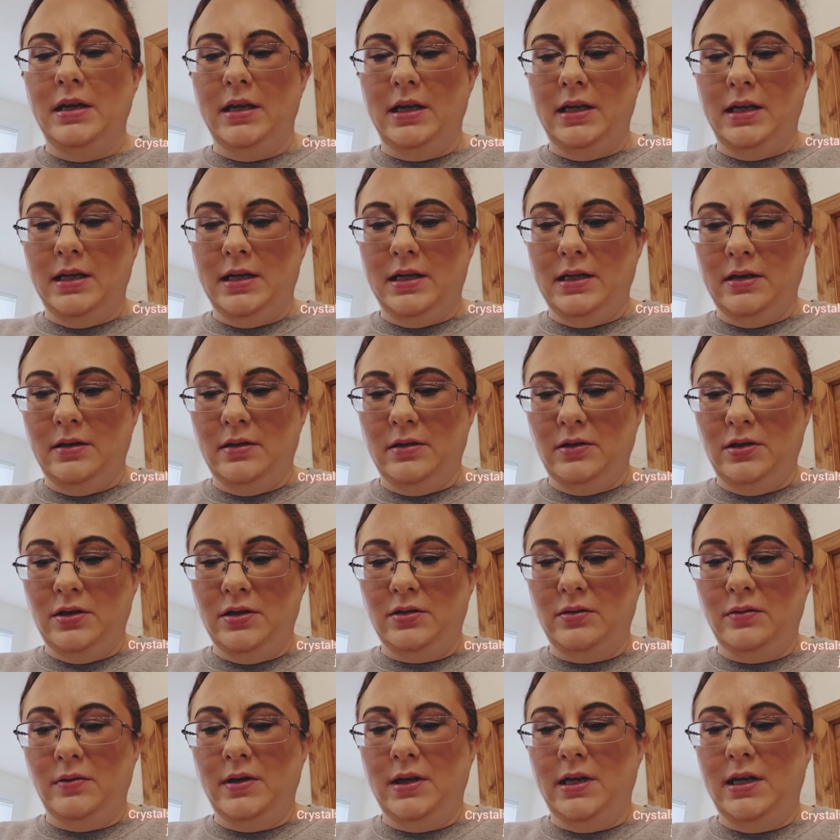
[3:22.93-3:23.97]
And I'll
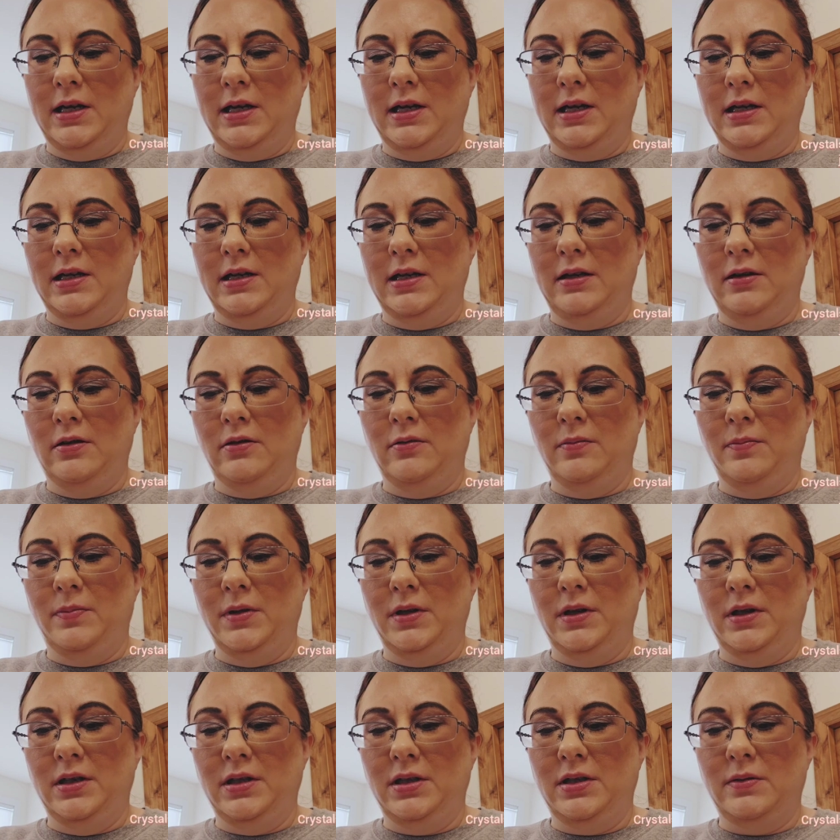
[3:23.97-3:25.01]
just go ahead and
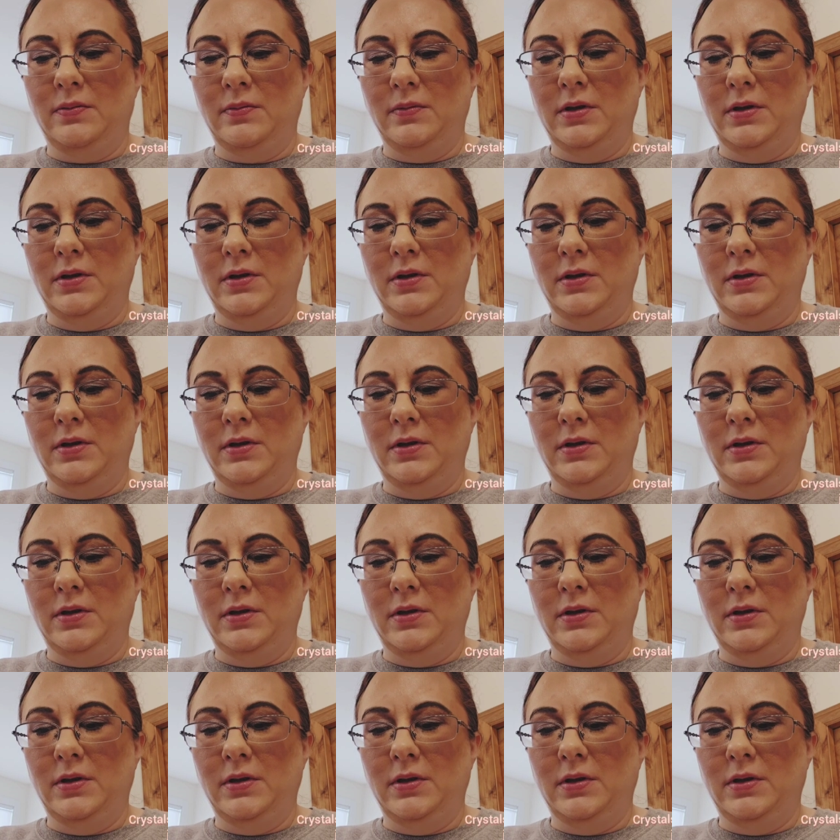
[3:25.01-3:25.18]
open this